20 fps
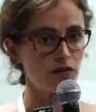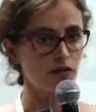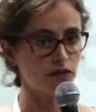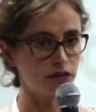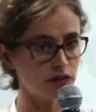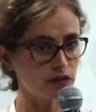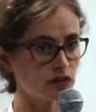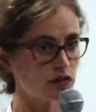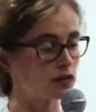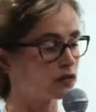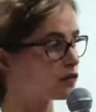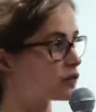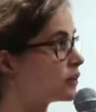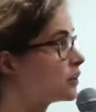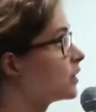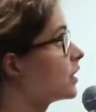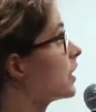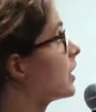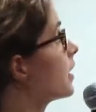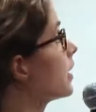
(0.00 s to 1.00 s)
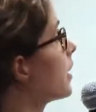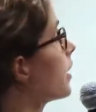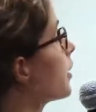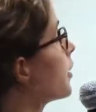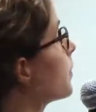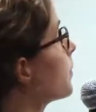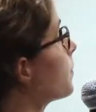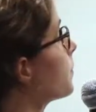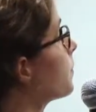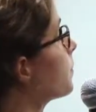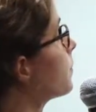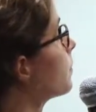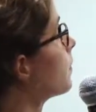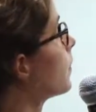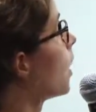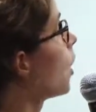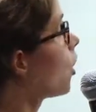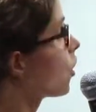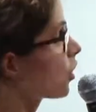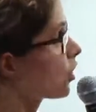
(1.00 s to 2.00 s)
First of all,
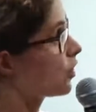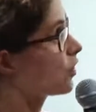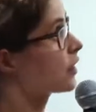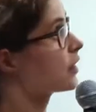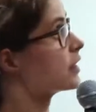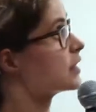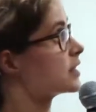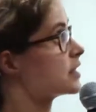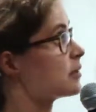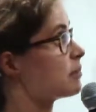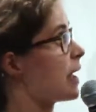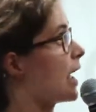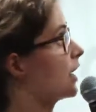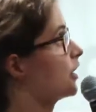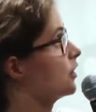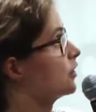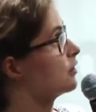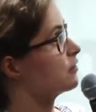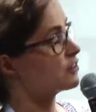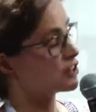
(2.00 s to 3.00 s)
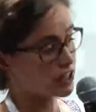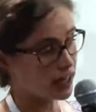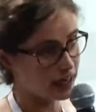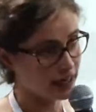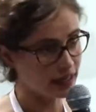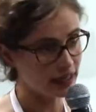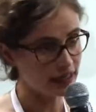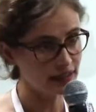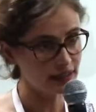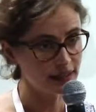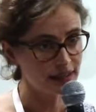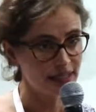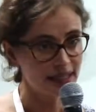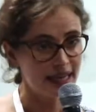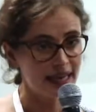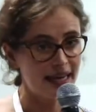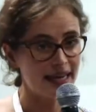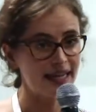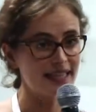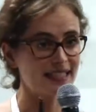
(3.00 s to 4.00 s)
Hong Kong is the backyard of China.
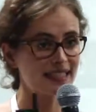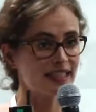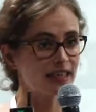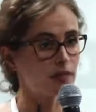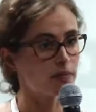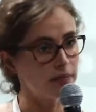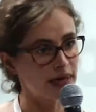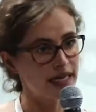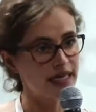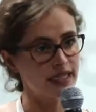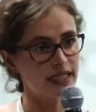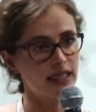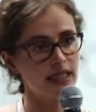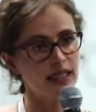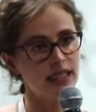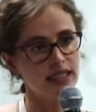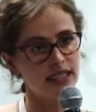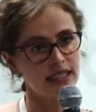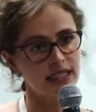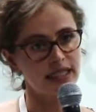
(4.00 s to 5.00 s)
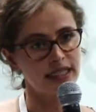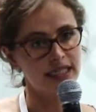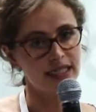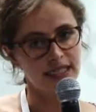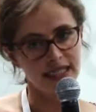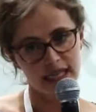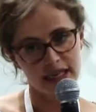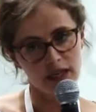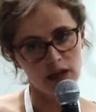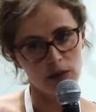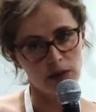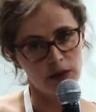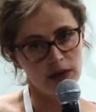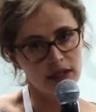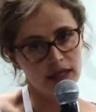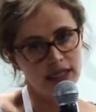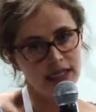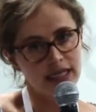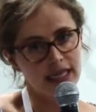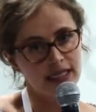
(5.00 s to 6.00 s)
It's an amazing logistics setup in
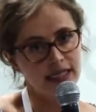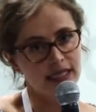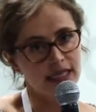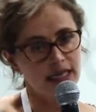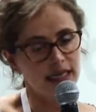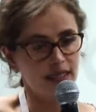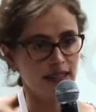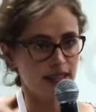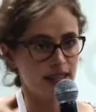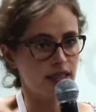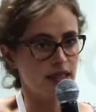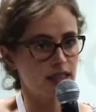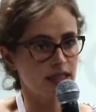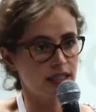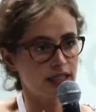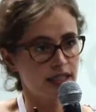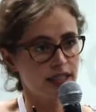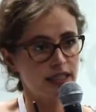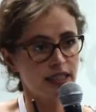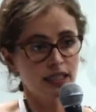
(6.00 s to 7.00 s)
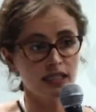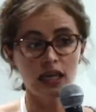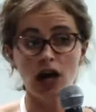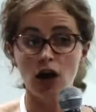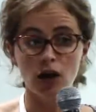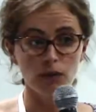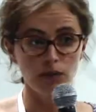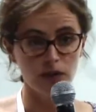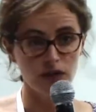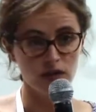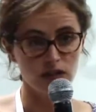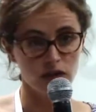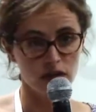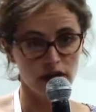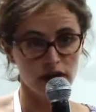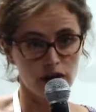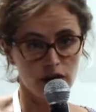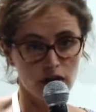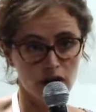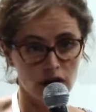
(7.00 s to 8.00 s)
the sense that it's a logistics hub. So
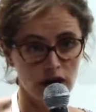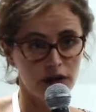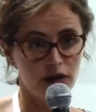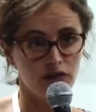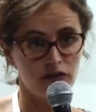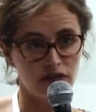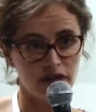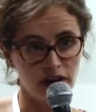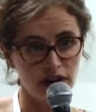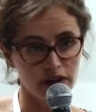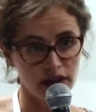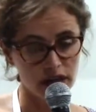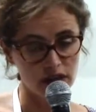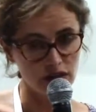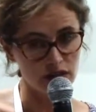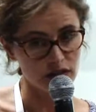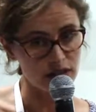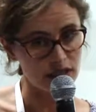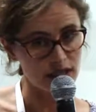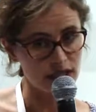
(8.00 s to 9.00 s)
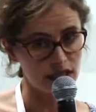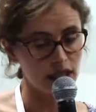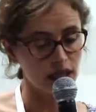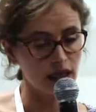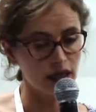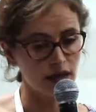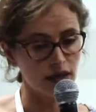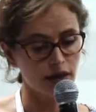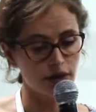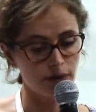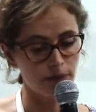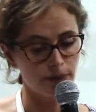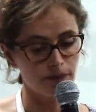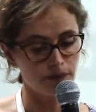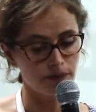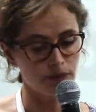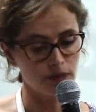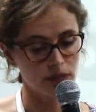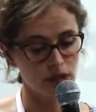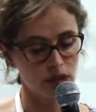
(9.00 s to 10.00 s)
there are a lot of very interesting
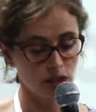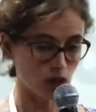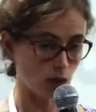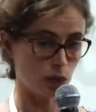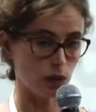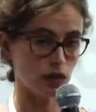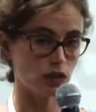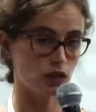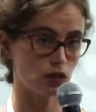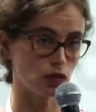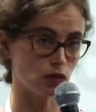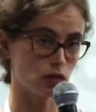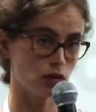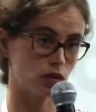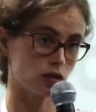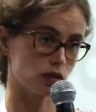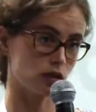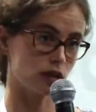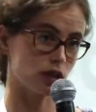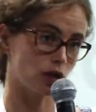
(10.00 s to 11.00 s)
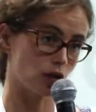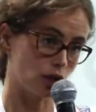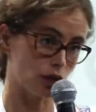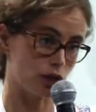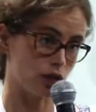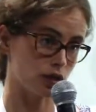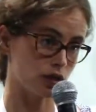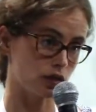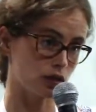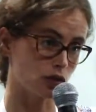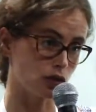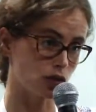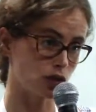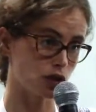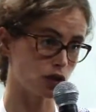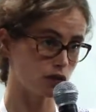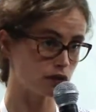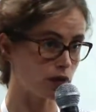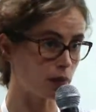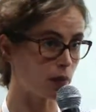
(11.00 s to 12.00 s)
shipping solutions and courier
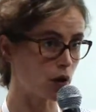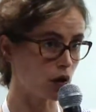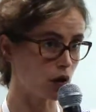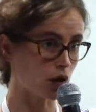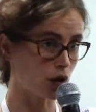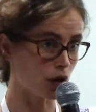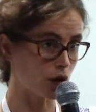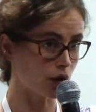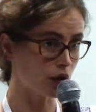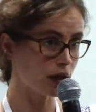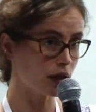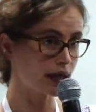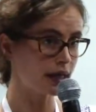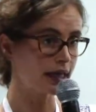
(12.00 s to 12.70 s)
solutions from Hong Kong.